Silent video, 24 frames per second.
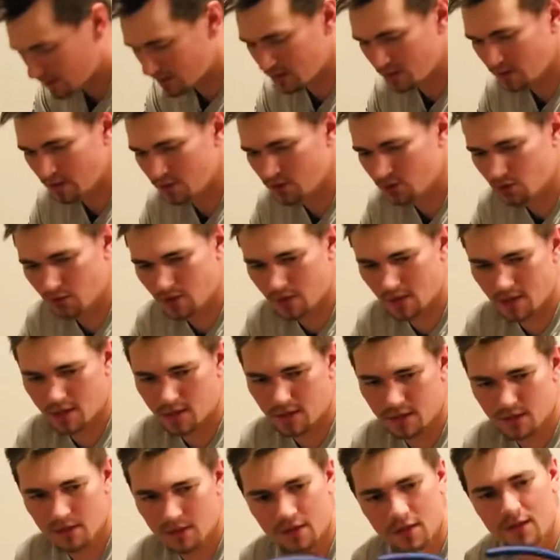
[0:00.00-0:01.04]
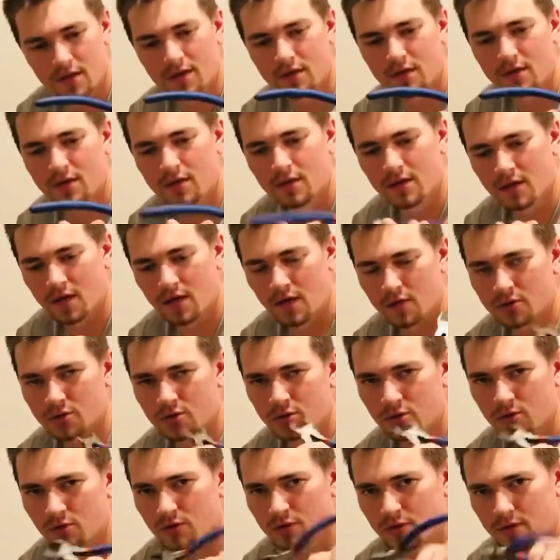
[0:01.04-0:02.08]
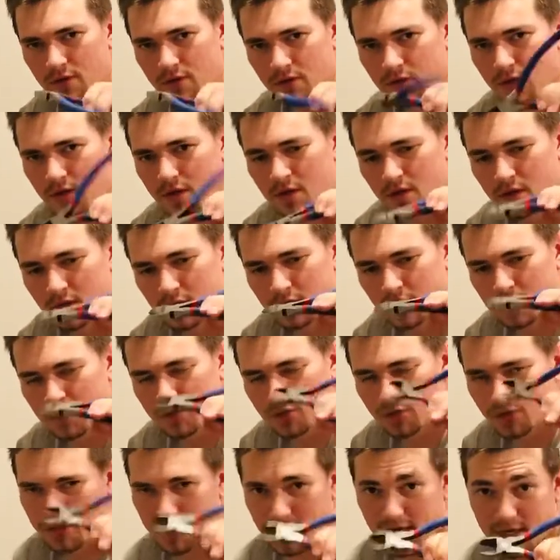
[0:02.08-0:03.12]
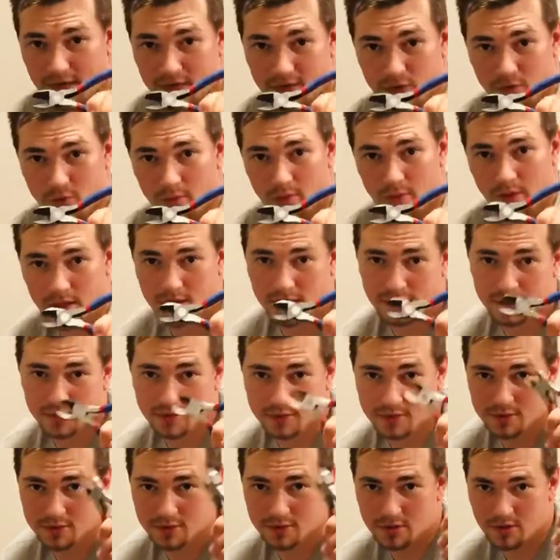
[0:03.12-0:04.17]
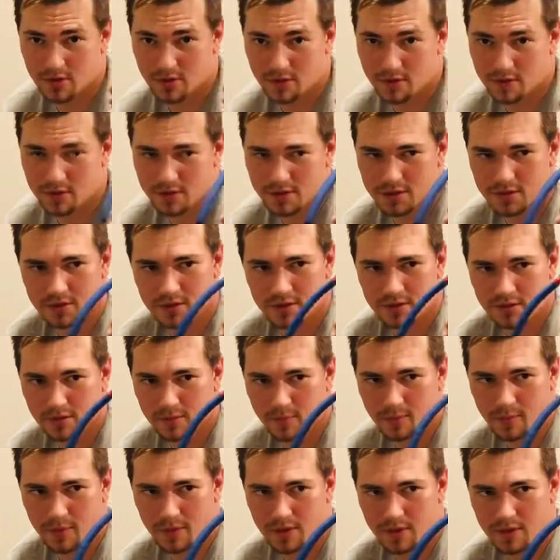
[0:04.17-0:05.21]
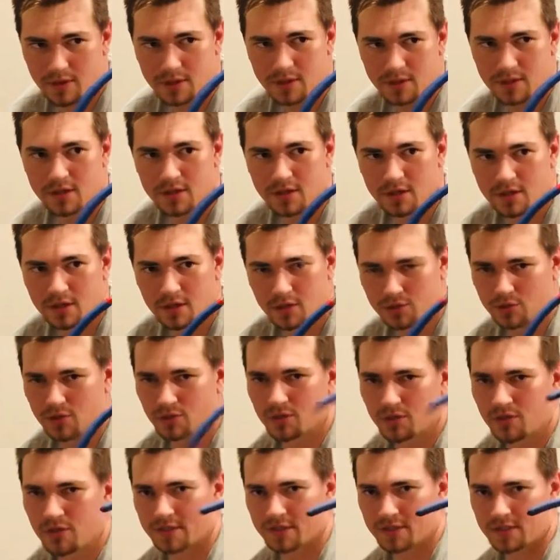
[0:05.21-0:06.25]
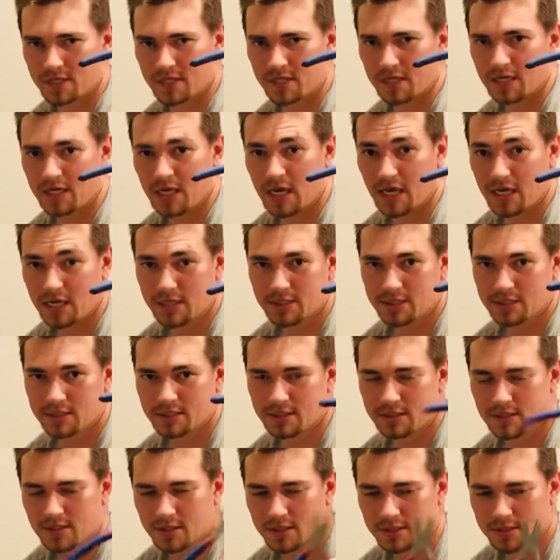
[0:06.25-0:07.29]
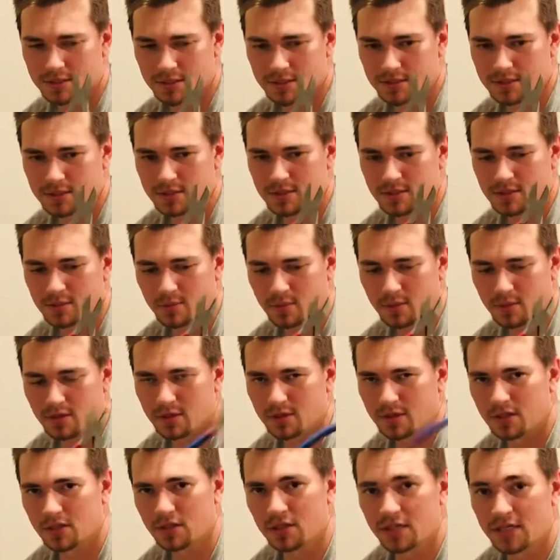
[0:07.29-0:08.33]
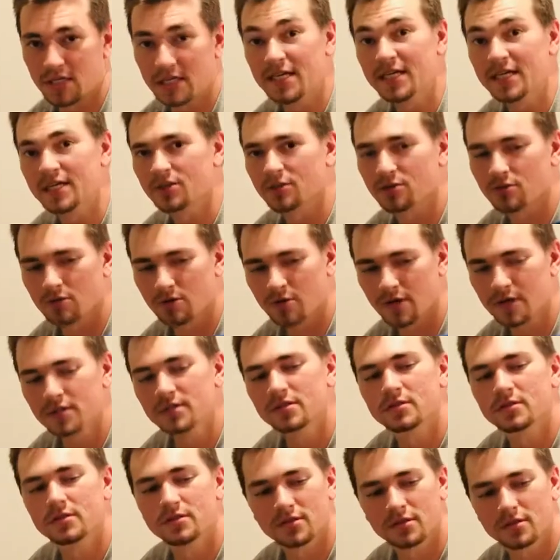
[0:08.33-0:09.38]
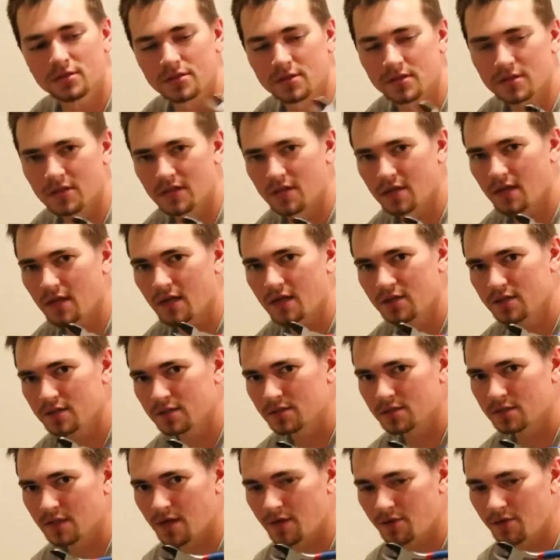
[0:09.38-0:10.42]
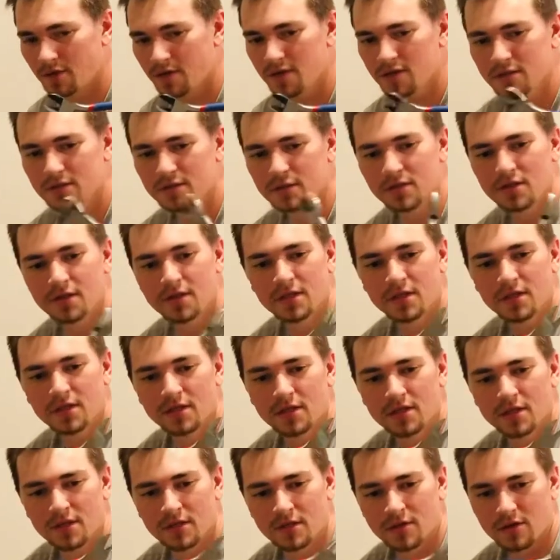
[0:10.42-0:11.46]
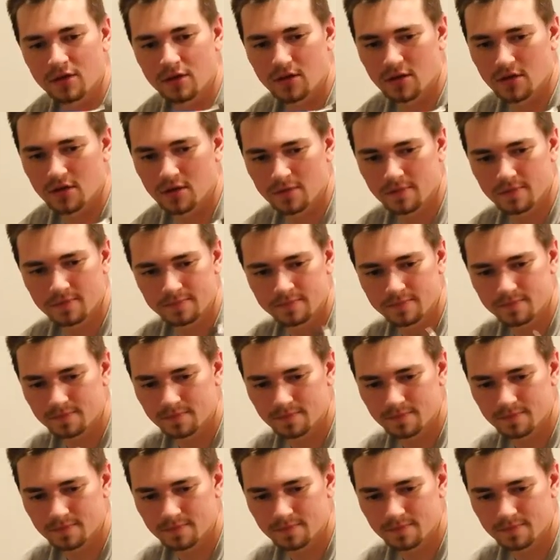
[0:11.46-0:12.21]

then you get, I was told these are diagonal pliers, obviously, but I was told not to say dikes because it's politically incorrect to say dikes nowadays. Um,